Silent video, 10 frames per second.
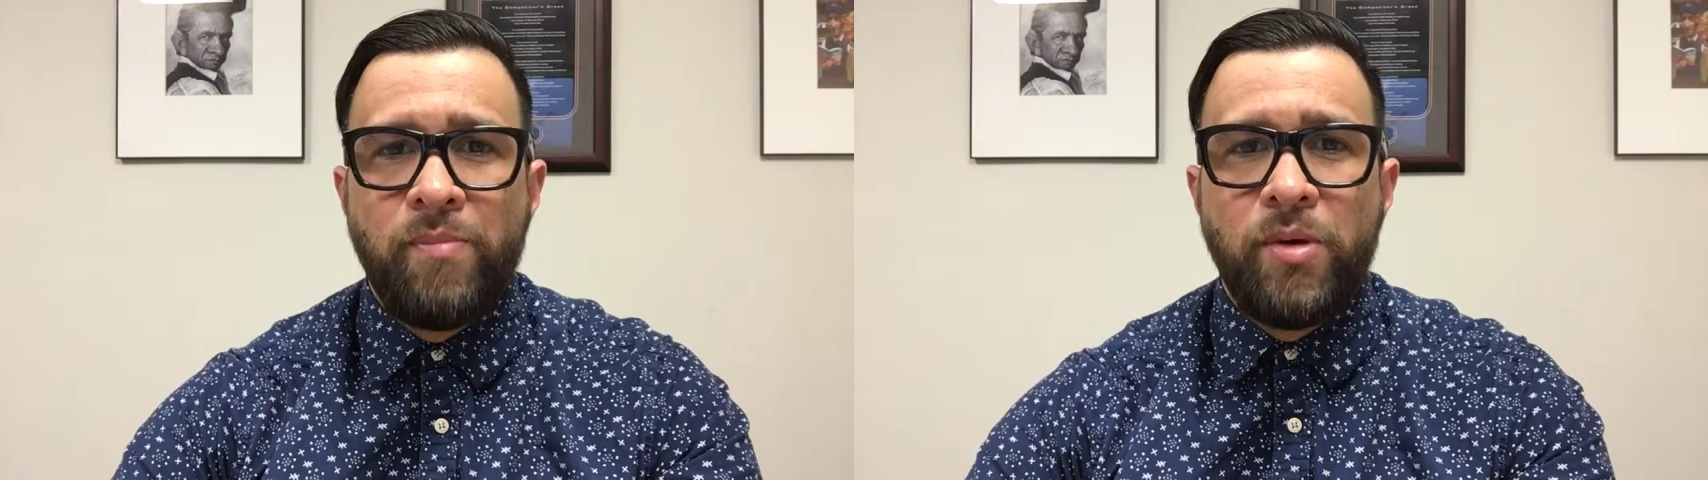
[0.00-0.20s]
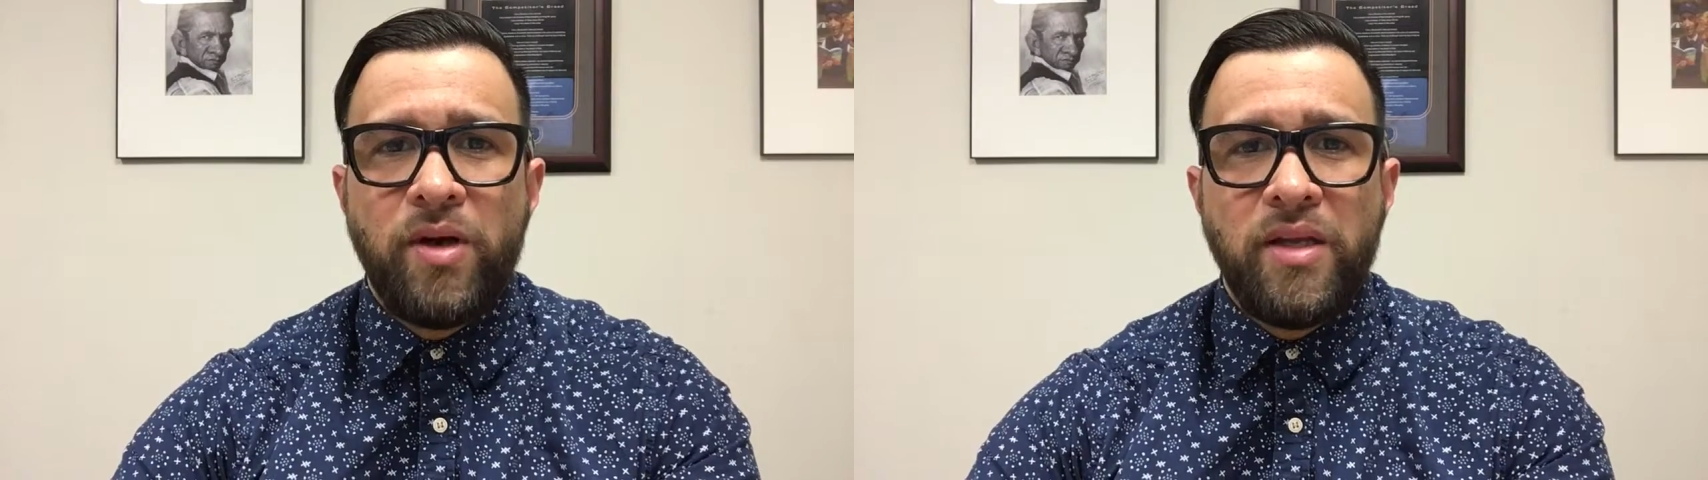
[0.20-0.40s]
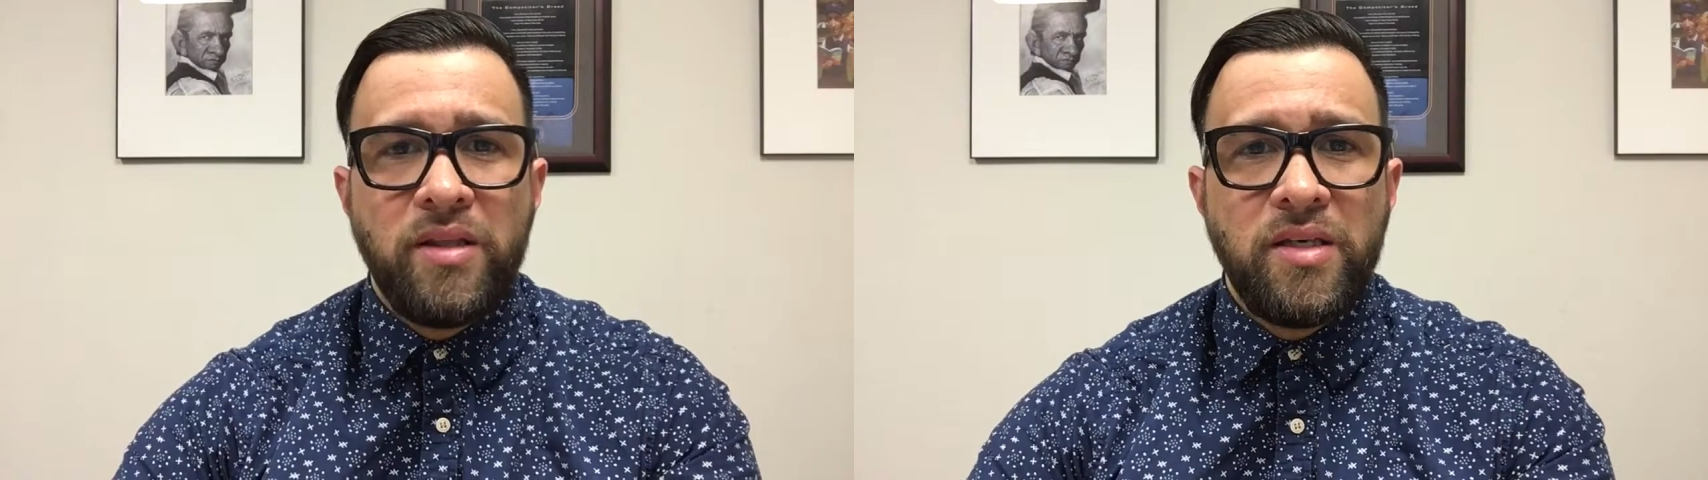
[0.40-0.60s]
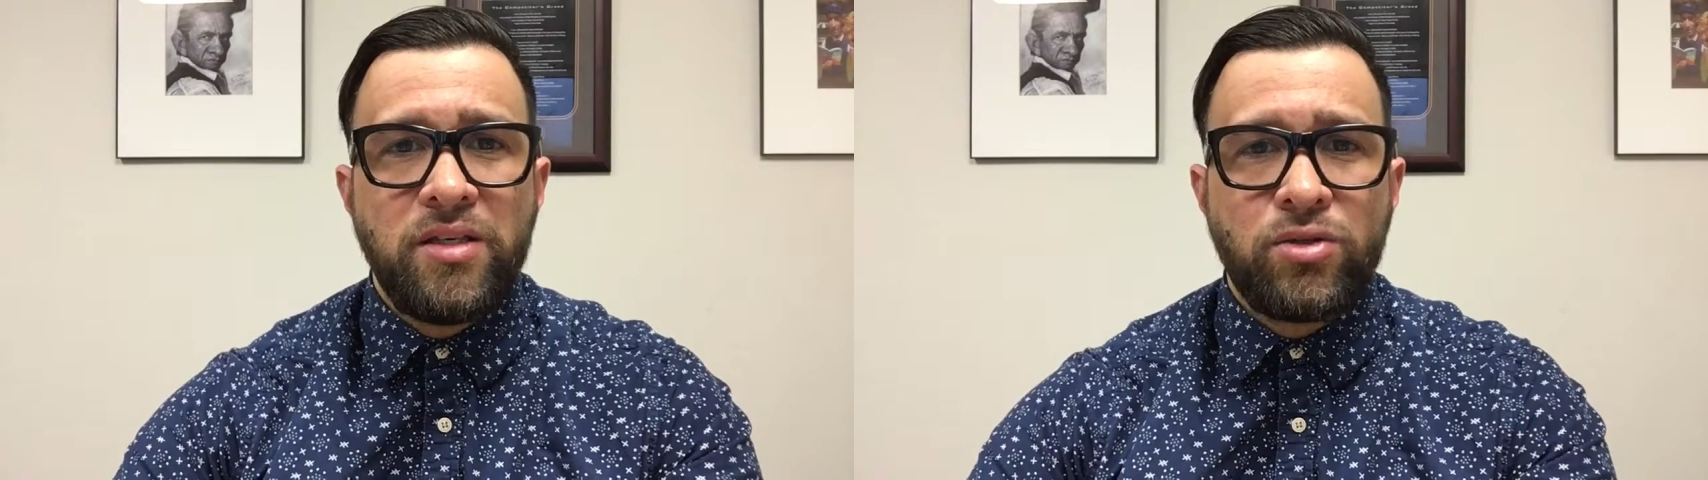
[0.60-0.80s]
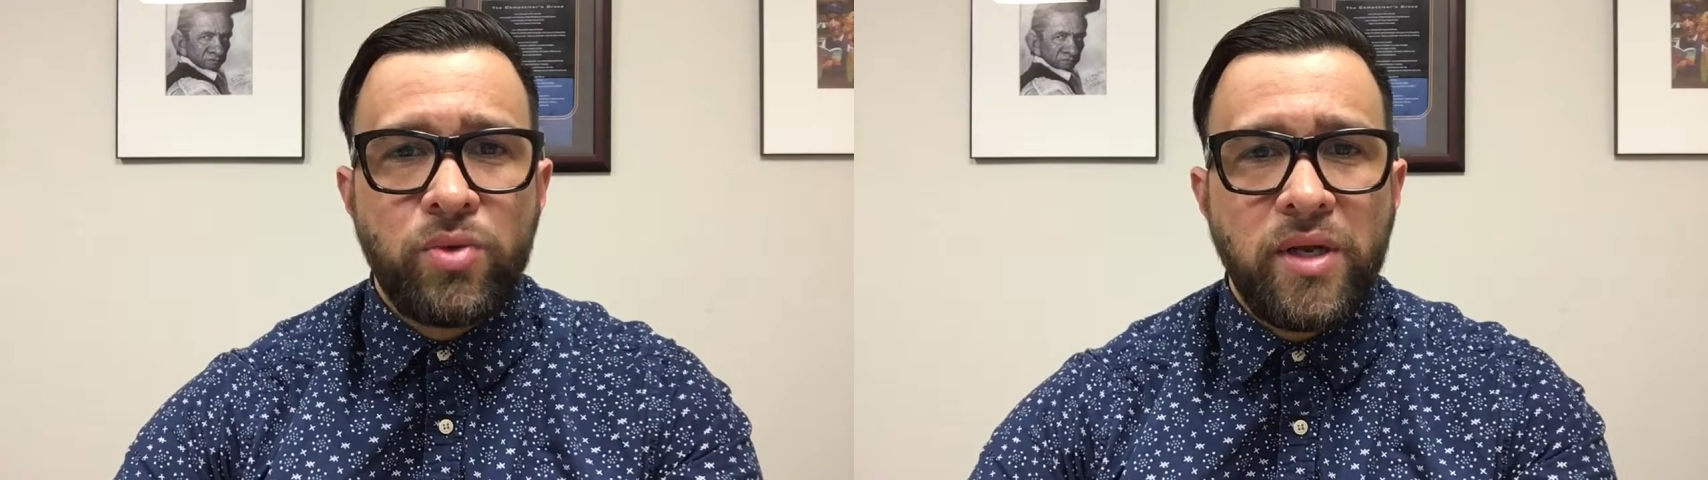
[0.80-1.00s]
But in
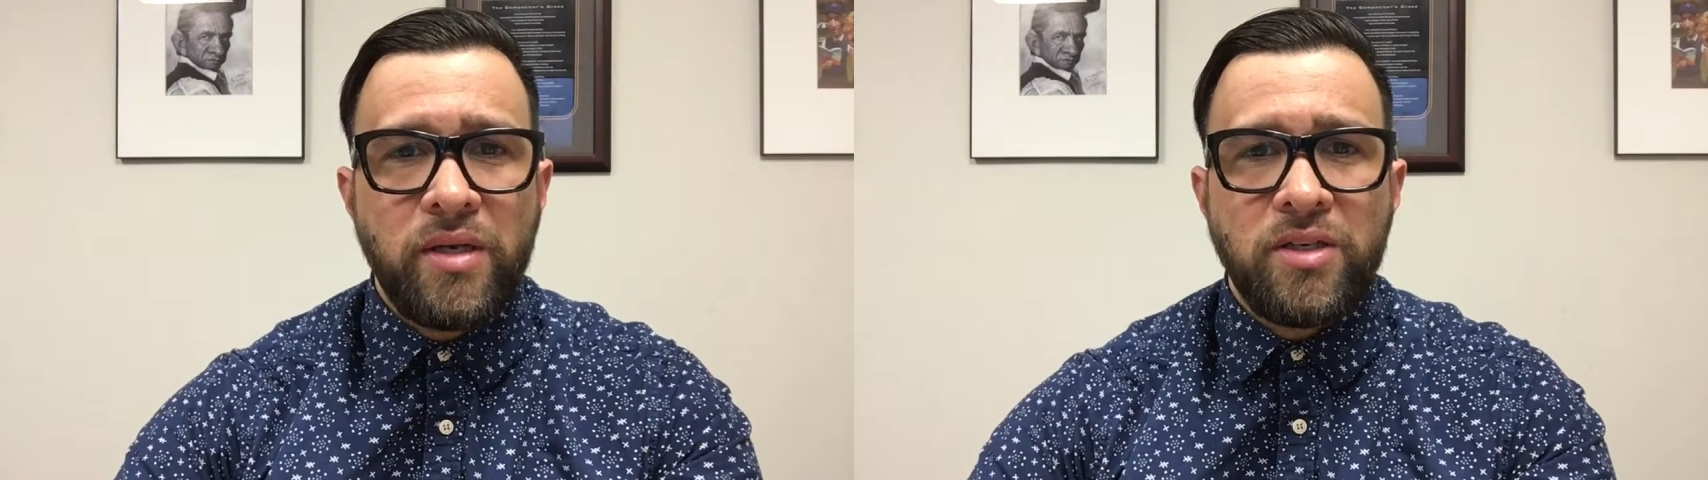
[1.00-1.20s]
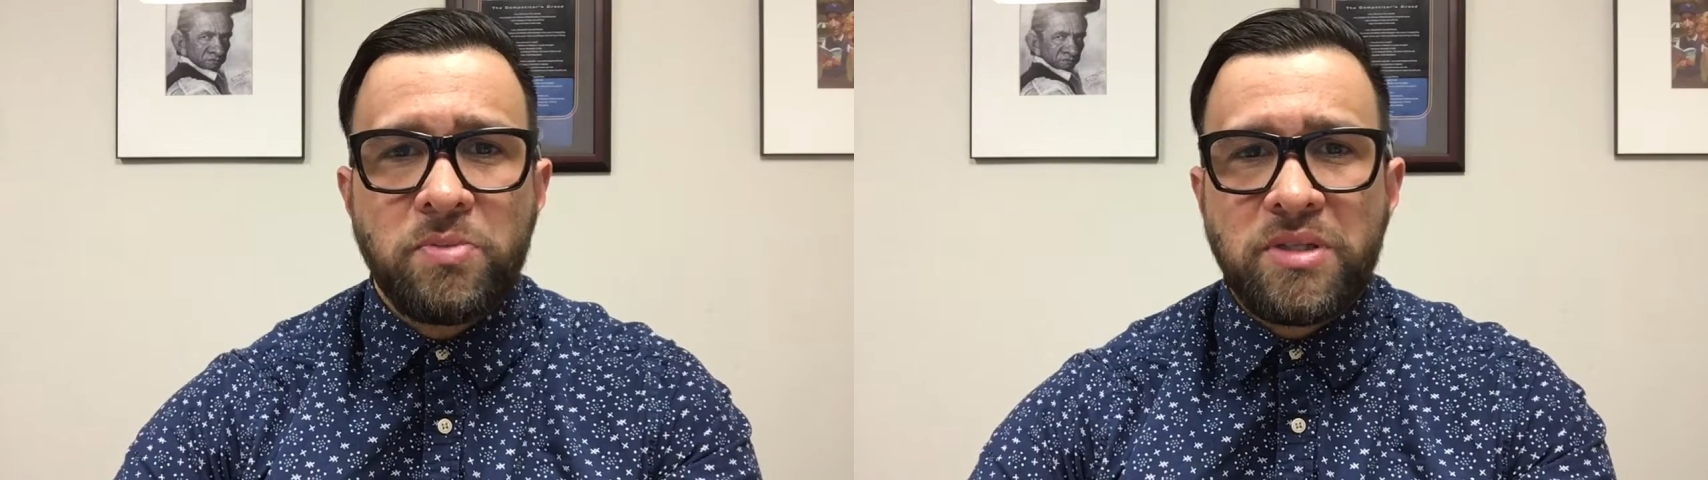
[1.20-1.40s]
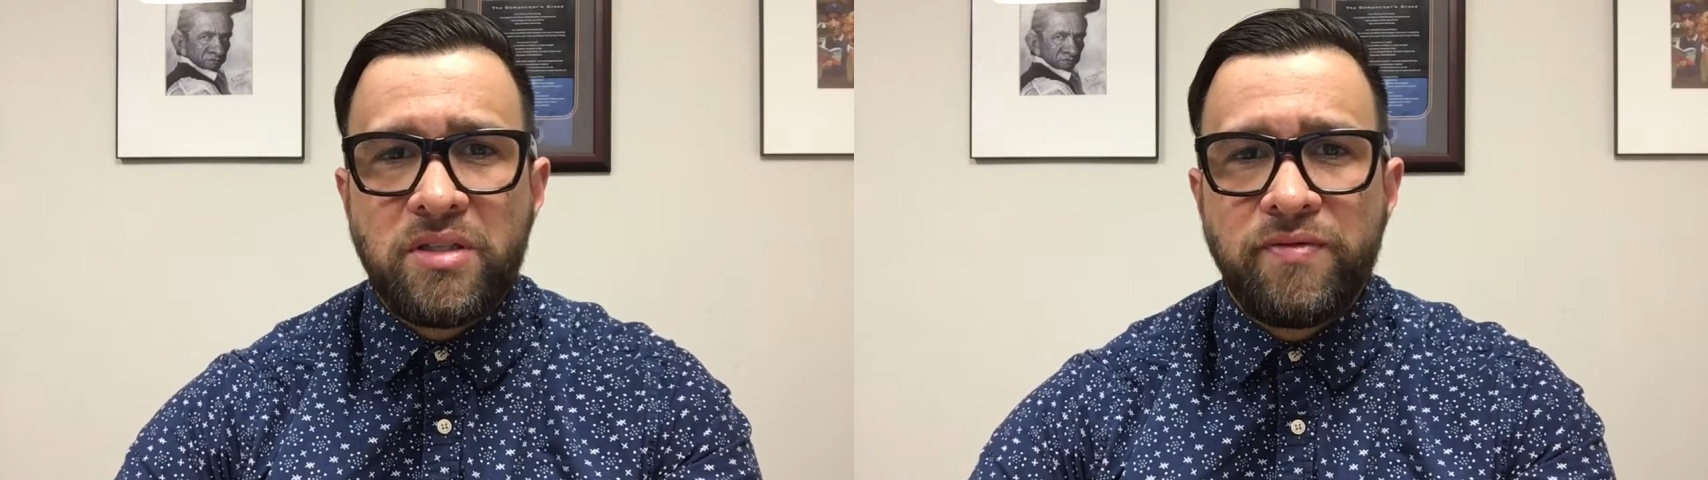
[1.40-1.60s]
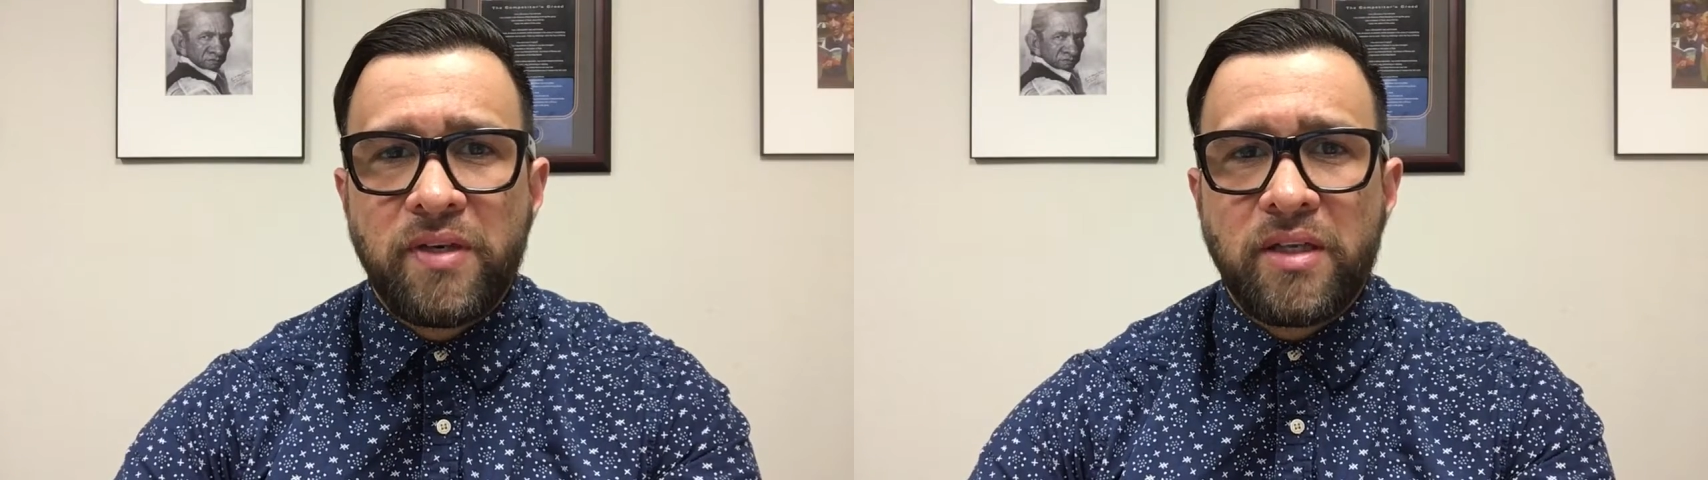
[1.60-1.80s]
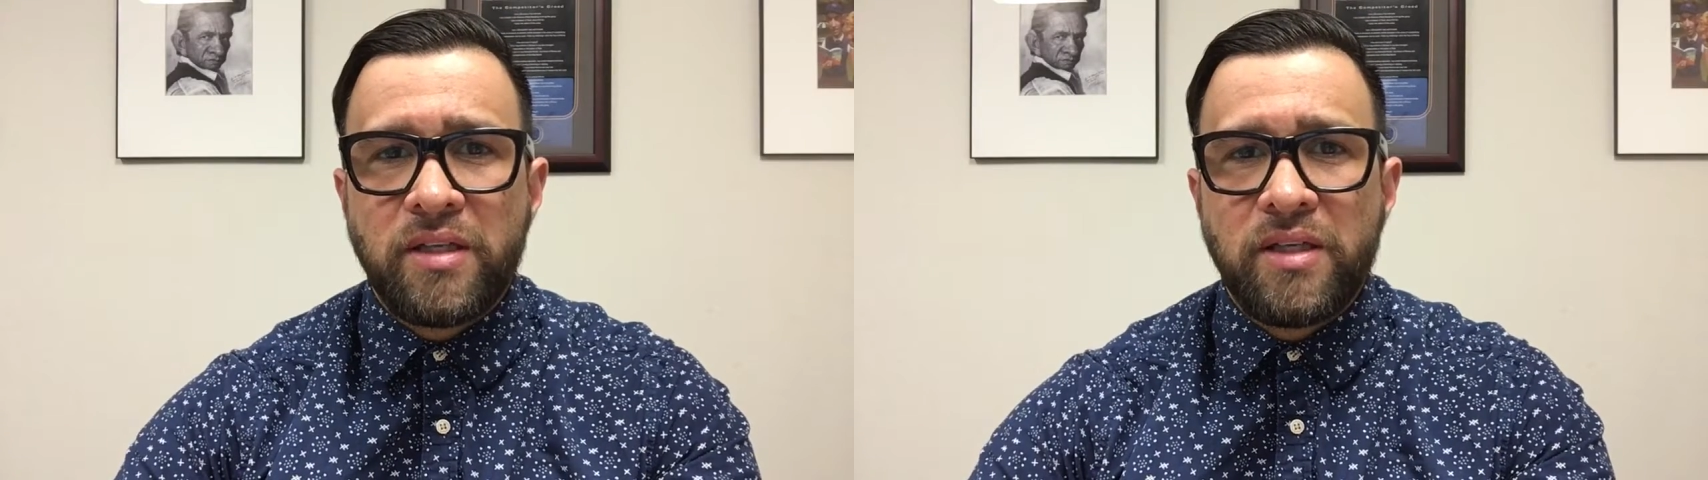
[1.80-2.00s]
this reading
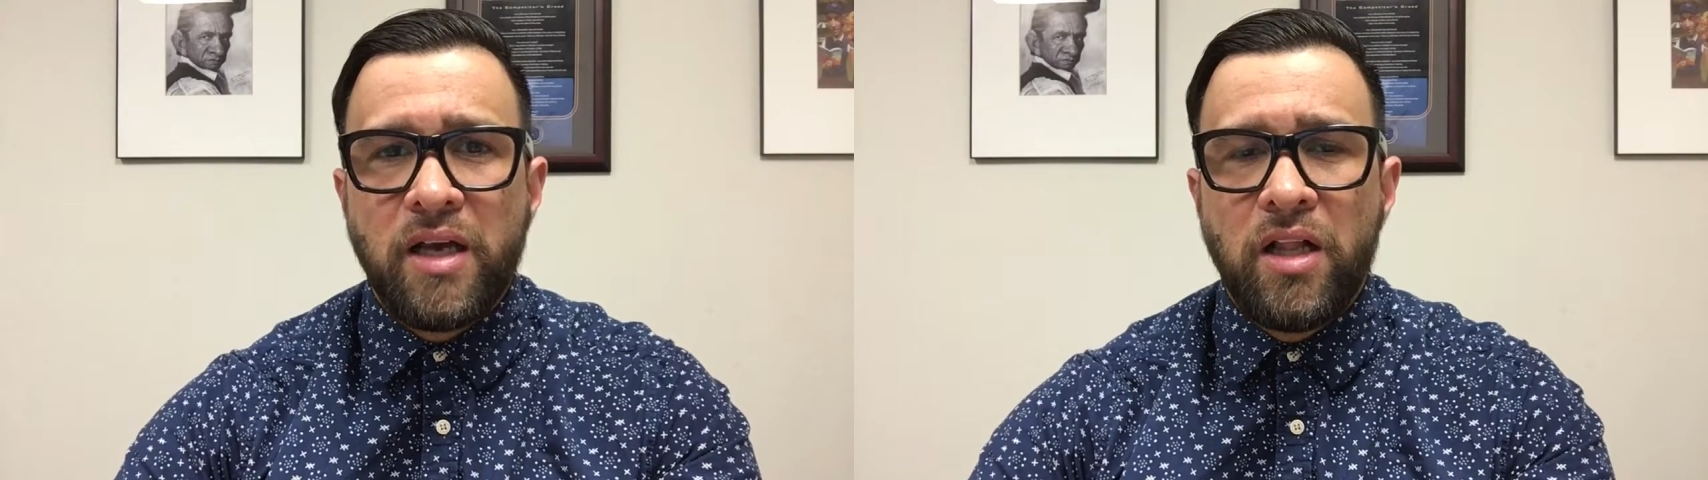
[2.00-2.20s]
specifically,